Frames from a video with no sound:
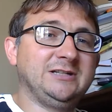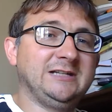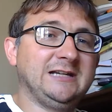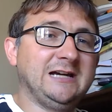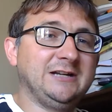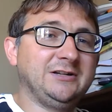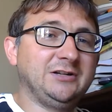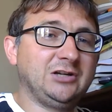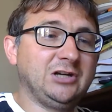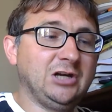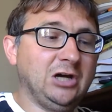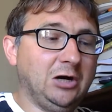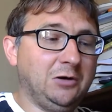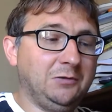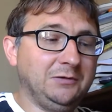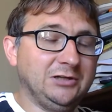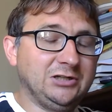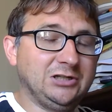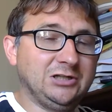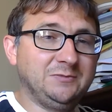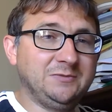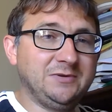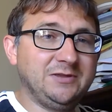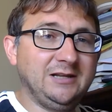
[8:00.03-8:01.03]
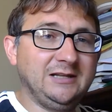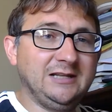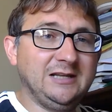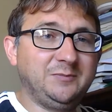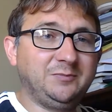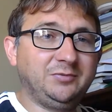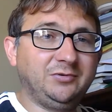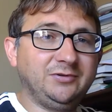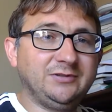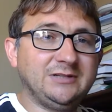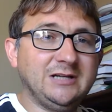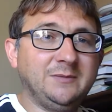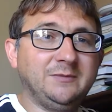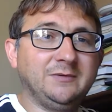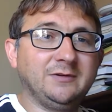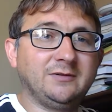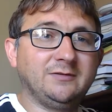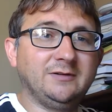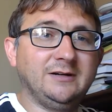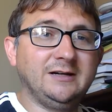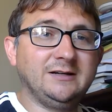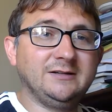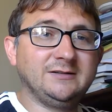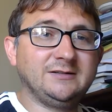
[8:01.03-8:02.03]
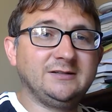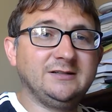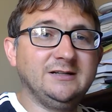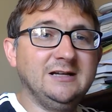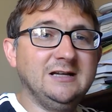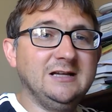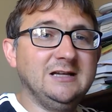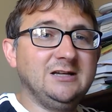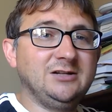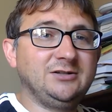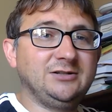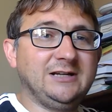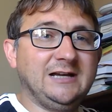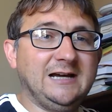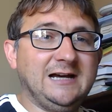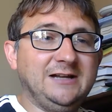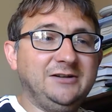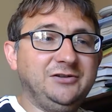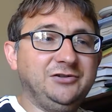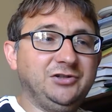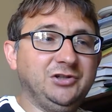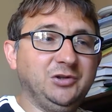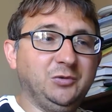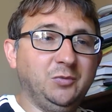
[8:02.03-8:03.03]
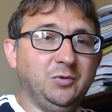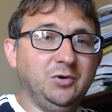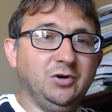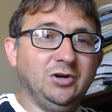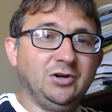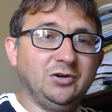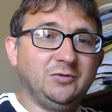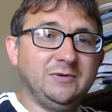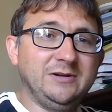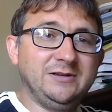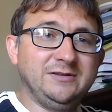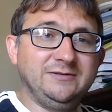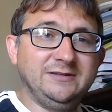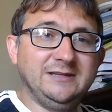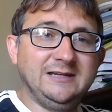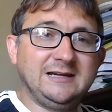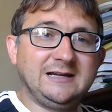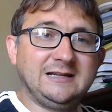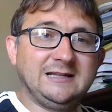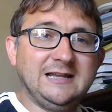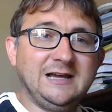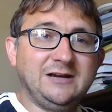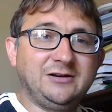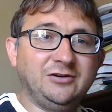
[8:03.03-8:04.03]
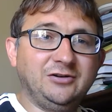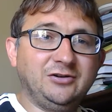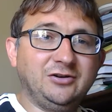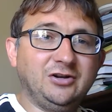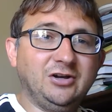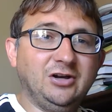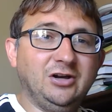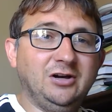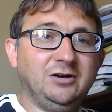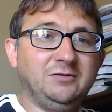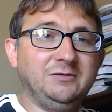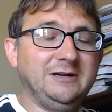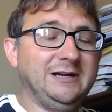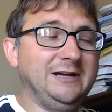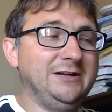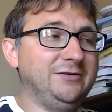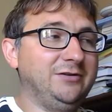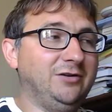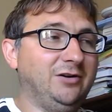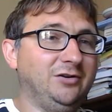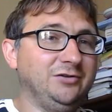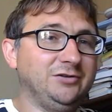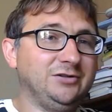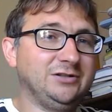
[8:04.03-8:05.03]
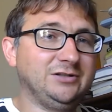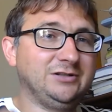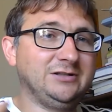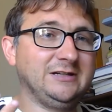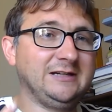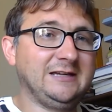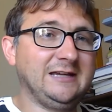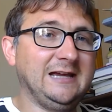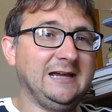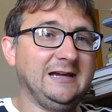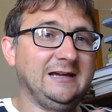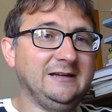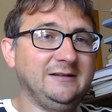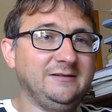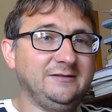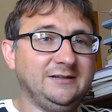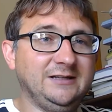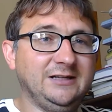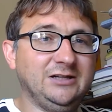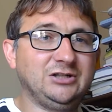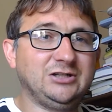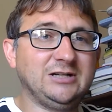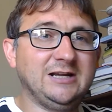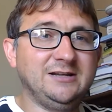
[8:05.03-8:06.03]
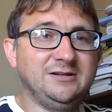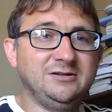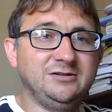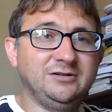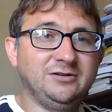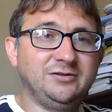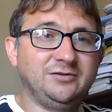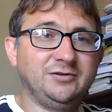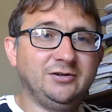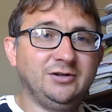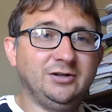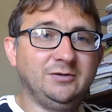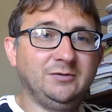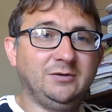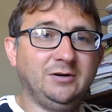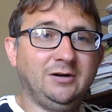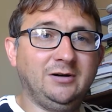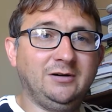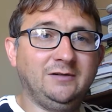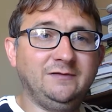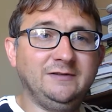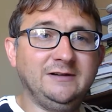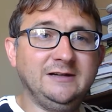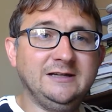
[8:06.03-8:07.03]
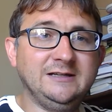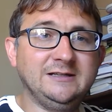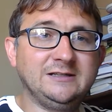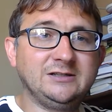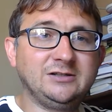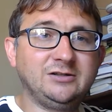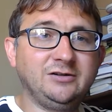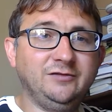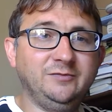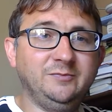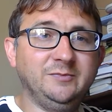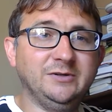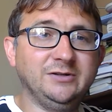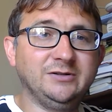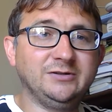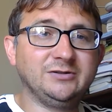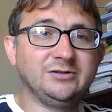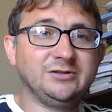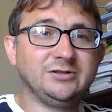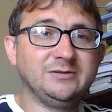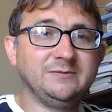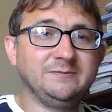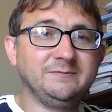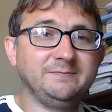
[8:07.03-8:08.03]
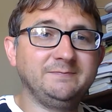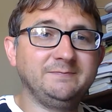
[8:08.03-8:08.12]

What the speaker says: he had a coalition with the Liberal Democrats, so he had to work with Nick Clegg and co in order to get the agenda through of his government.